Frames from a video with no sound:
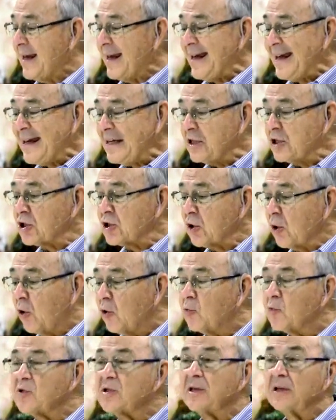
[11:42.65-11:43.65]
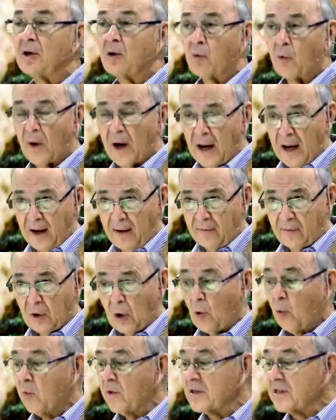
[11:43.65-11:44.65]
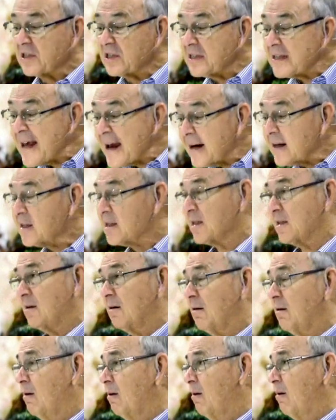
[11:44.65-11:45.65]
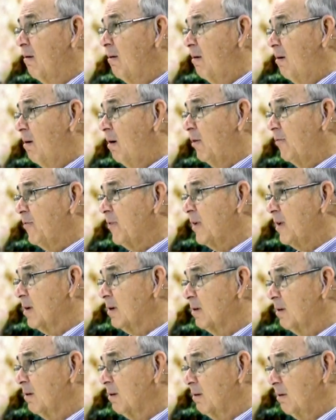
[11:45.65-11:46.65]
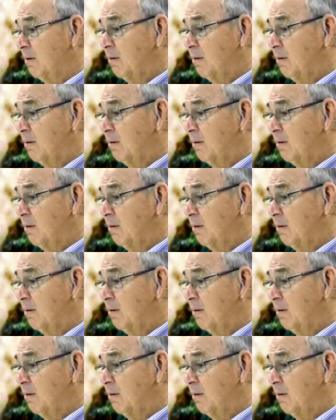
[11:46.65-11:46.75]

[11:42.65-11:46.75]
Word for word: Each stone was engraved with six of the